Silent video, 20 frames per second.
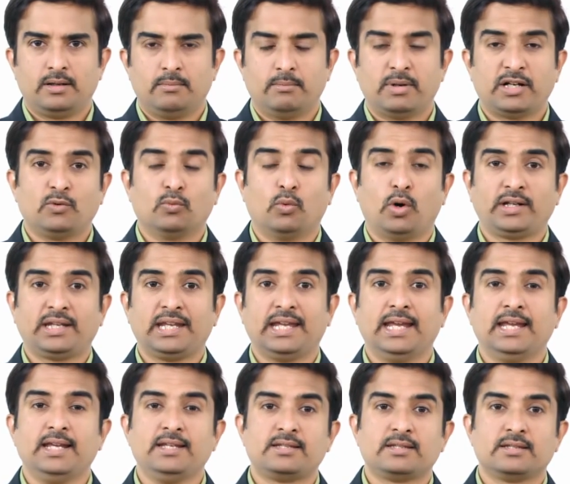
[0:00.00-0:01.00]
But what
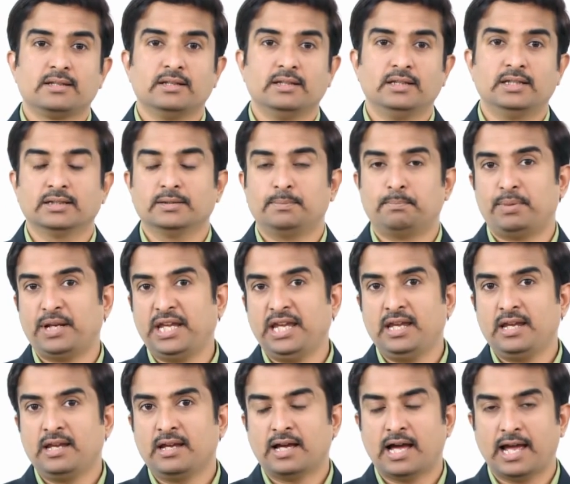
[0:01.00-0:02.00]
is the
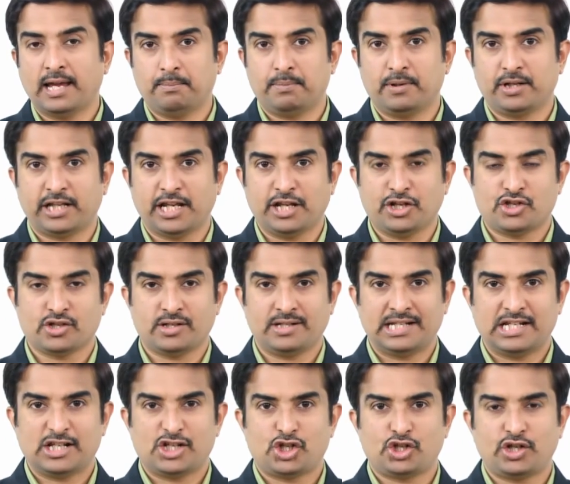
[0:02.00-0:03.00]
pre-hypertension
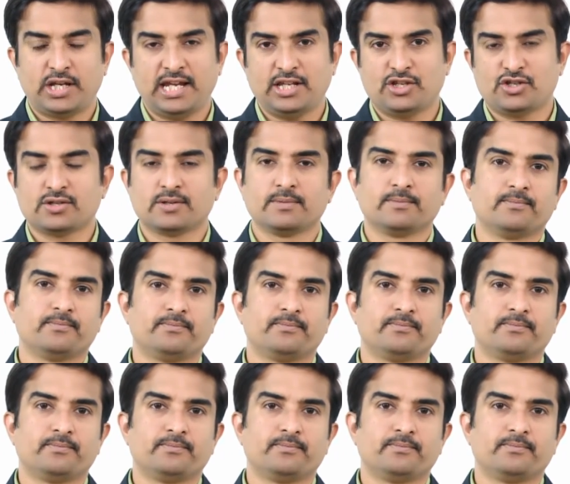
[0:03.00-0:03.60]
stage?